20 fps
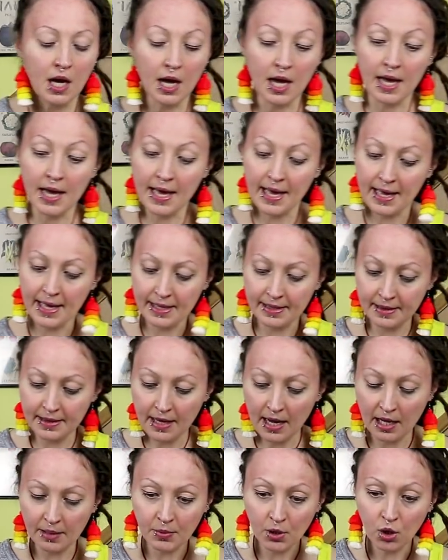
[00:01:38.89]
and
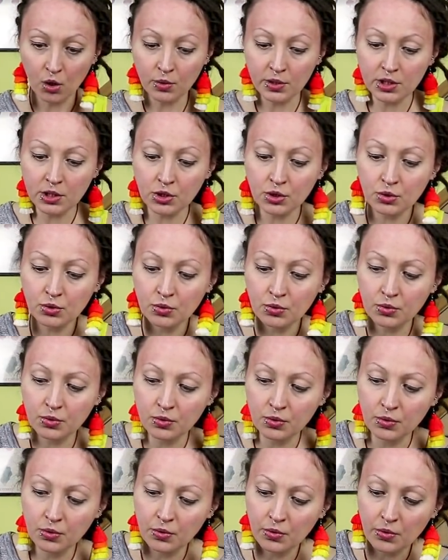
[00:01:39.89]
I'm going
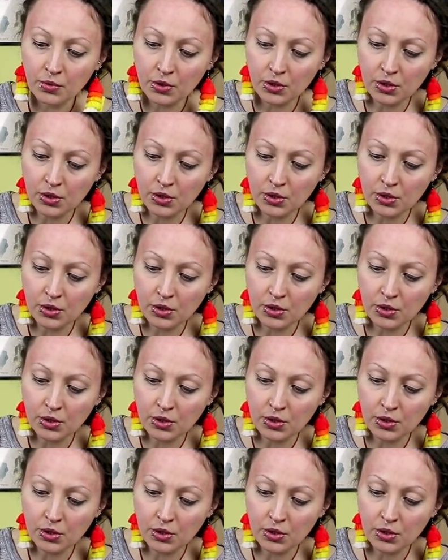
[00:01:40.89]
to